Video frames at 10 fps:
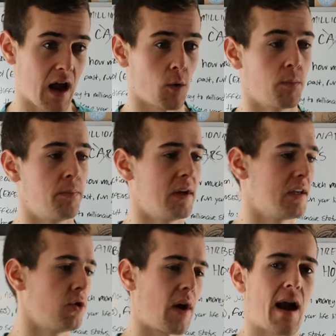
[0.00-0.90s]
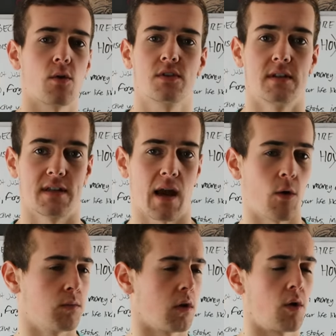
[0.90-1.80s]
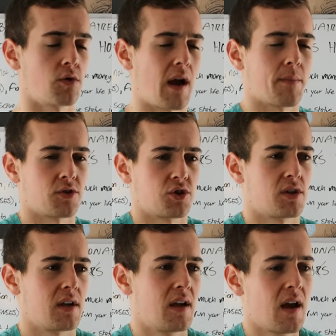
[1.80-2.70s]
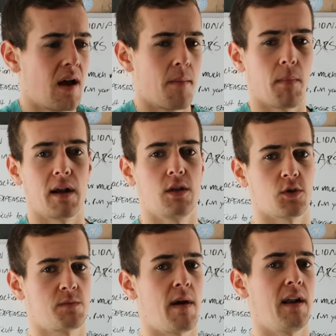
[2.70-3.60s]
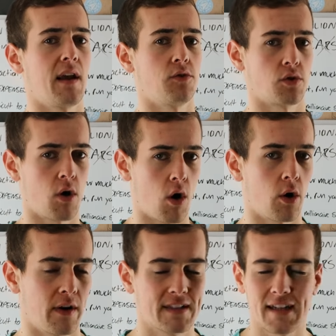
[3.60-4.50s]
how big your house is, how large, how much money you're spending on your car.